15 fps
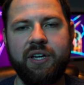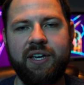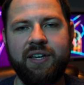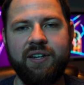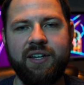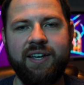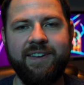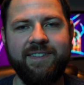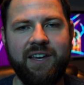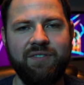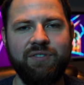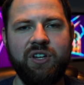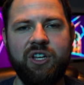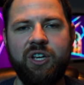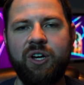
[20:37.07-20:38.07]
And in
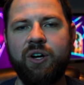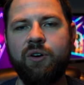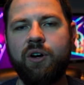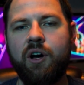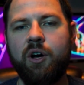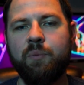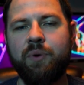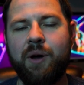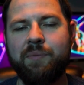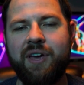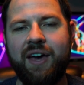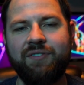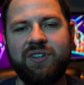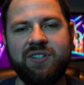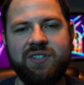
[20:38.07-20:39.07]
that video, I'll probably
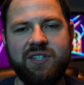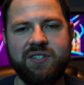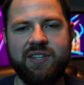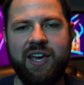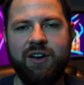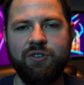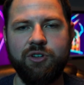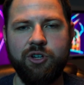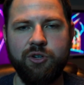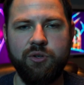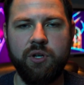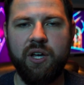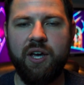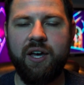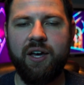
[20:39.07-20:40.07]
have a discount
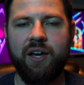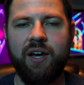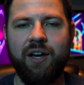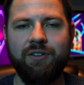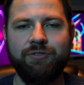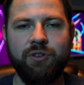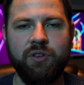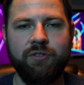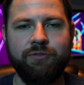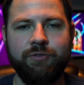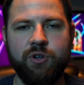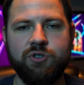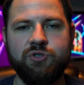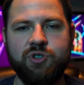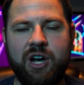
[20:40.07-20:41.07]
code for the
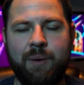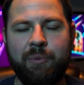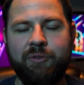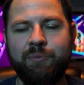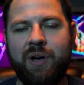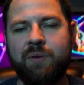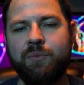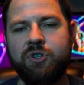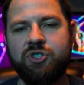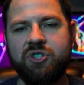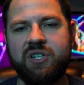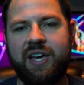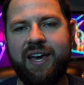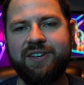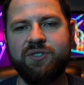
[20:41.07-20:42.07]
first drop of my
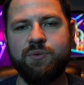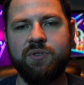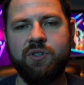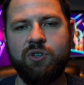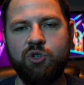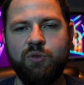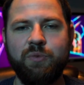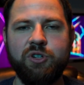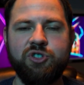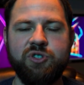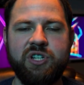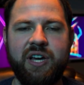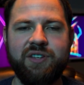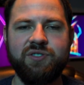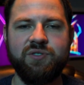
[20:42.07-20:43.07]
merchandise with the new
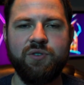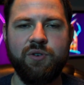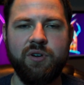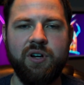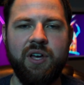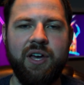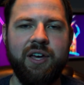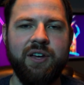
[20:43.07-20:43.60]
merchandise store.